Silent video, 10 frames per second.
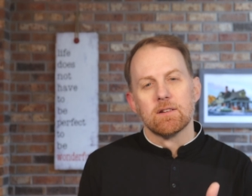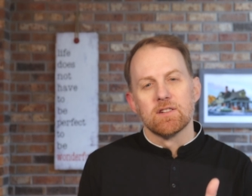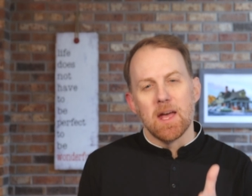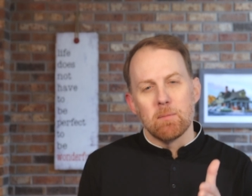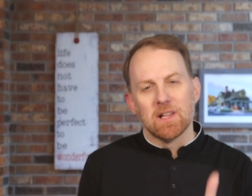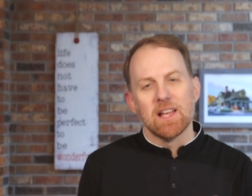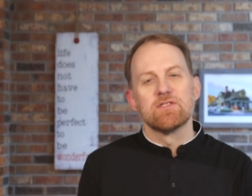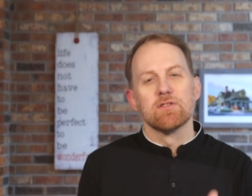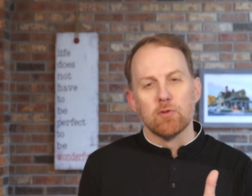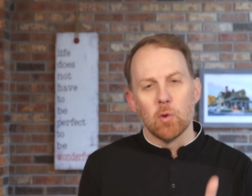to that
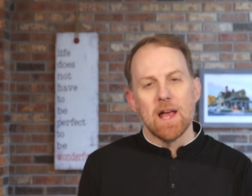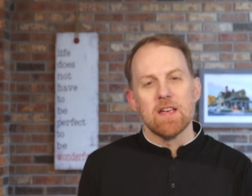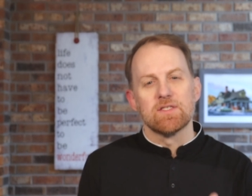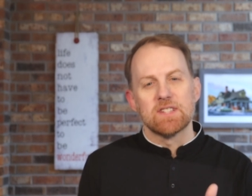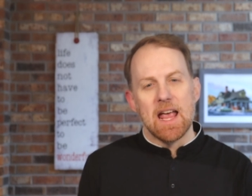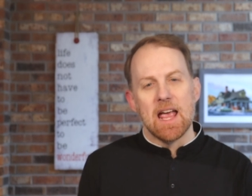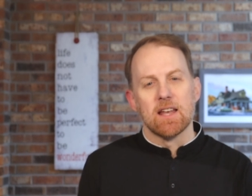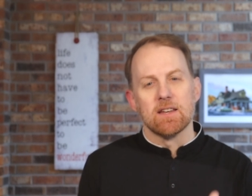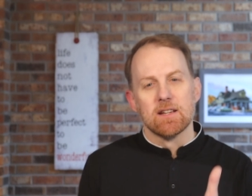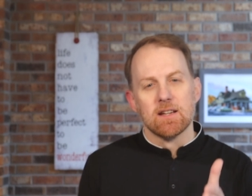place of grace
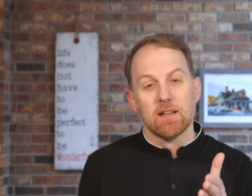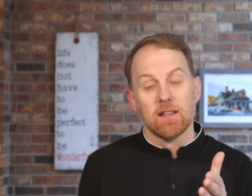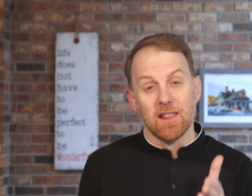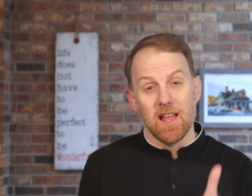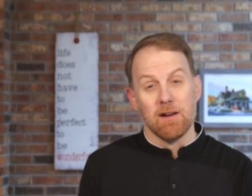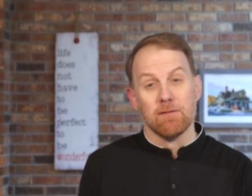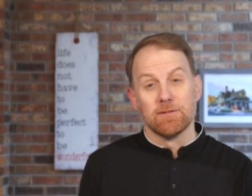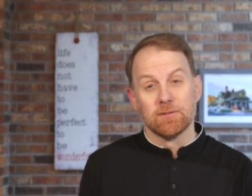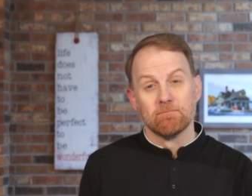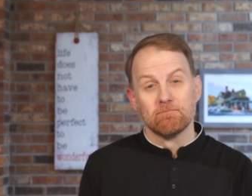and love.